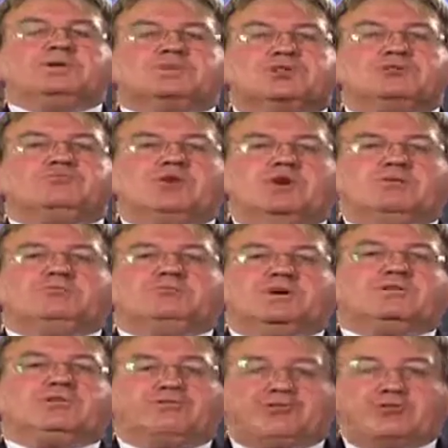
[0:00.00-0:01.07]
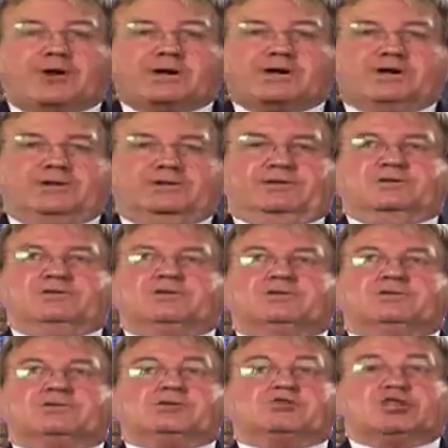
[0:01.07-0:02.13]
Do not be afraid
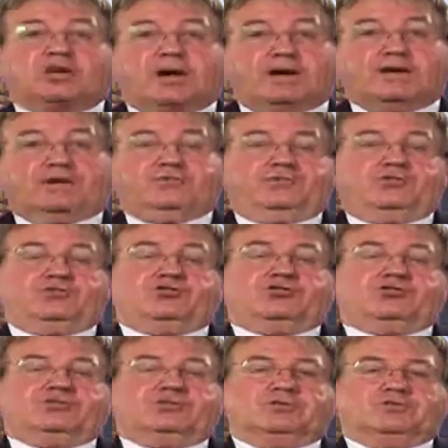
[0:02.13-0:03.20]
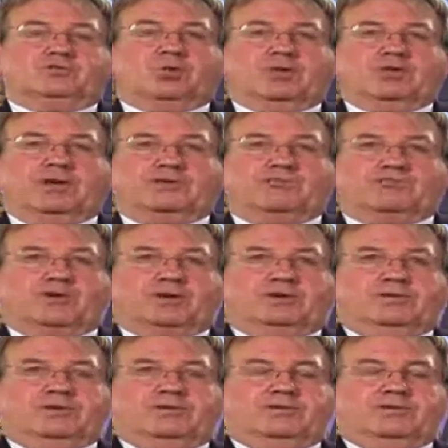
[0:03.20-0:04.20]
to challenge what they've written.